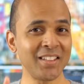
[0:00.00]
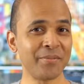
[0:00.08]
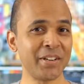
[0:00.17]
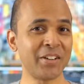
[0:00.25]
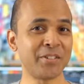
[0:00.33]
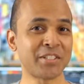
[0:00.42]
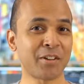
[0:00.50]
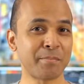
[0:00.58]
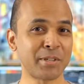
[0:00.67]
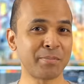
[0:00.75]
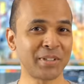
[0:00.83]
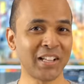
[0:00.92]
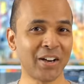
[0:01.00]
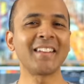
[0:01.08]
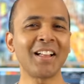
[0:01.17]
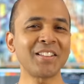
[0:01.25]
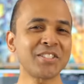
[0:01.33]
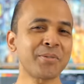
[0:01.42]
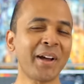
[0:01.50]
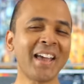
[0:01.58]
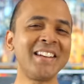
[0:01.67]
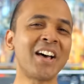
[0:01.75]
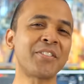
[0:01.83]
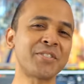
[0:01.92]
the video description below. Now let's try
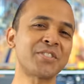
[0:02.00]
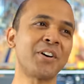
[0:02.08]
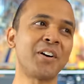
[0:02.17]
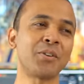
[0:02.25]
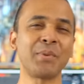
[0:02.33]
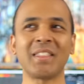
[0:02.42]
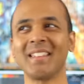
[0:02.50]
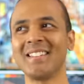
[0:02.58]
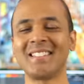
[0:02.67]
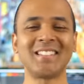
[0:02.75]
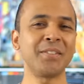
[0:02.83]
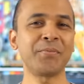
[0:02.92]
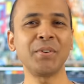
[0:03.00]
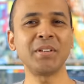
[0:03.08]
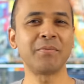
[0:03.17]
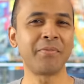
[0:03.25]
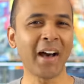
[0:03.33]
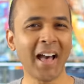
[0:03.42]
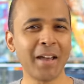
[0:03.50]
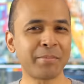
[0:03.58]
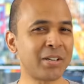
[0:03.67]
another song with a different vibe